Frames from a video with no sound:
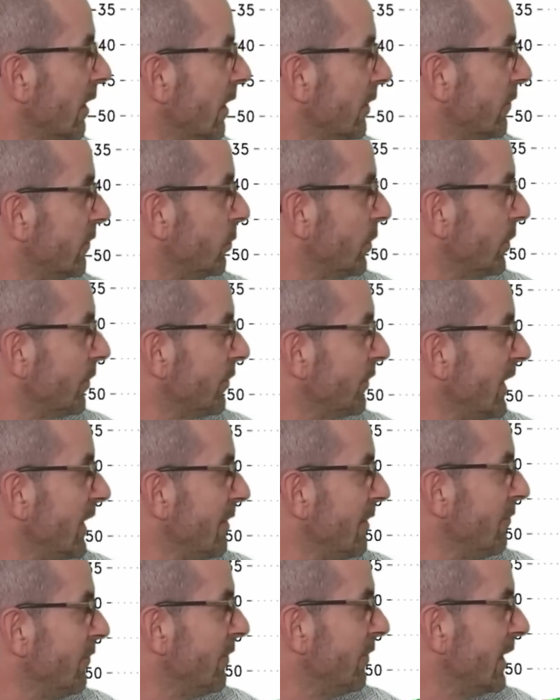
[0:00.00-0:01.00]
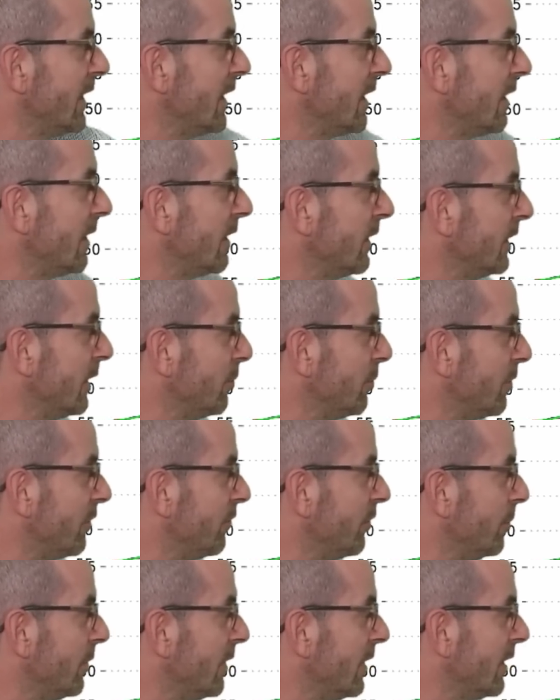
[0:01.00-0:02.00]
towards the end there, a number of
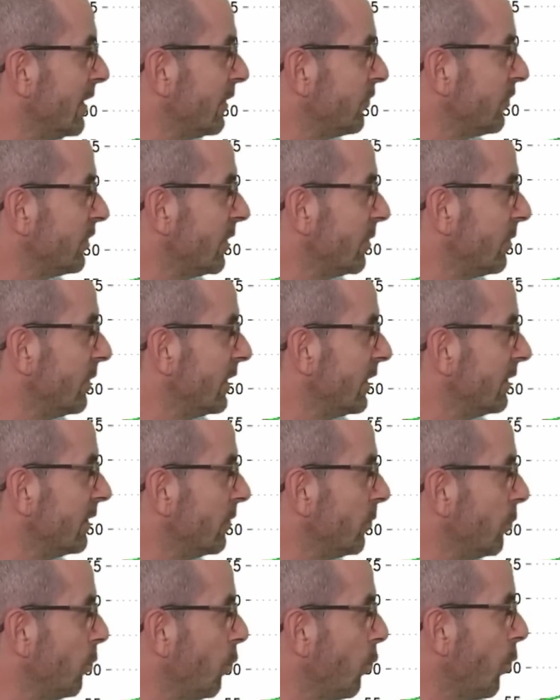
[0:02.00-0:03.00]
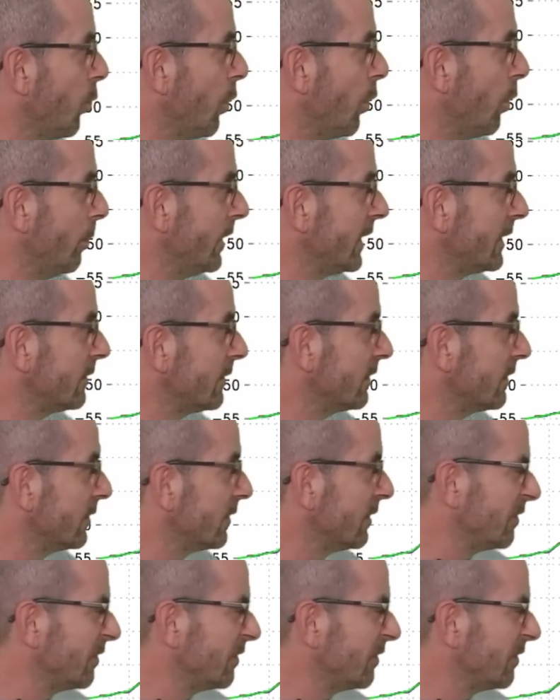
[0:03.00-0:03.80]
them are showing warming,